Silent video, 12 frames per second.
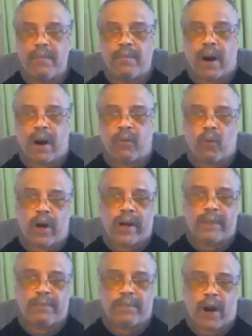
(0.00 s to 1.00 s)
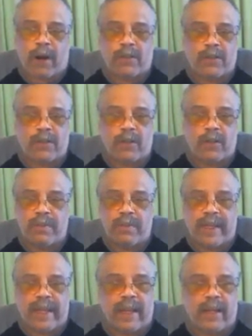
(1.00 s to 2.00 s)
Part 1 and Part 2,
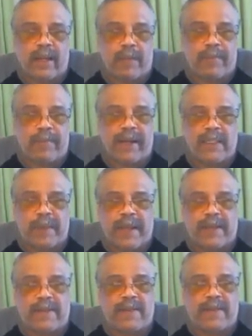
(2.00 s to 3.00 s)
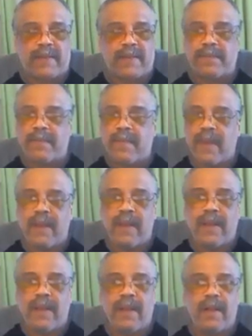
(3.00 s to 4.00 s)
the income and expenses.
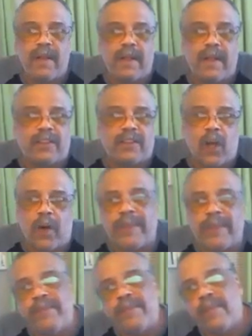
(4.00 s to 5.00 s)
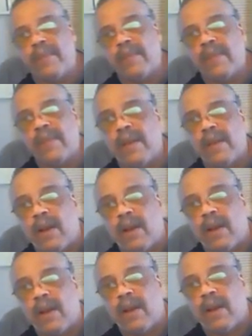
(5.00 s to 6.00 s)
Let's show it.
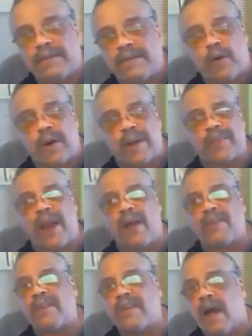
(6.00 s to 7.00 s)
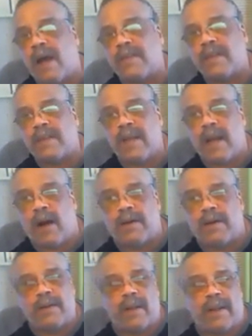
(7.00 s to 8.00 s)
Okay, you got the $40,000
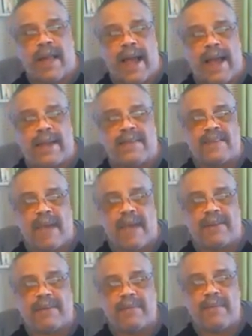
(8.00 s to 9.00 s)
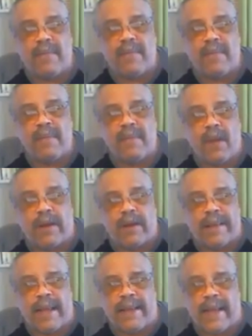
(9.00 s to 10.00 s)
on line 7.
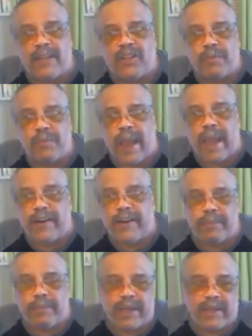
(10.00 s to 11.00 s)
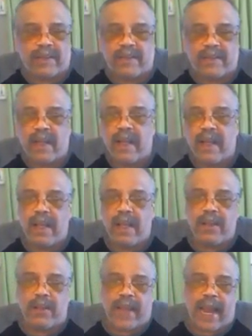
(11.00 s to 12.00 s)
Okay, that you made in your business.
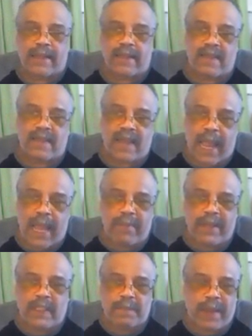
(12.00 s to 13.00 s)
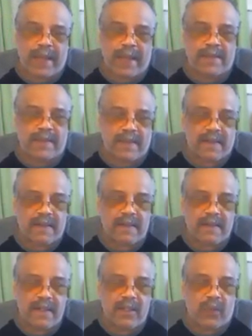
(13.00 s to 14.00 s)
You got the same expenses,
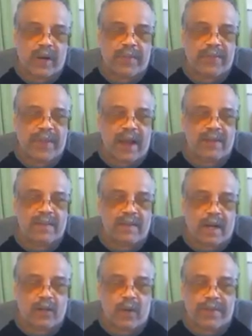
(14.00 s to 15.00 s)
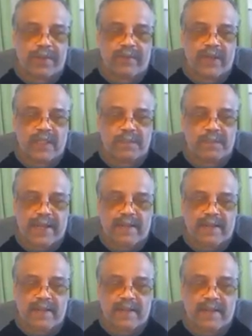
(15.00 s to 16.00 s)
$20,000 worth of expenses.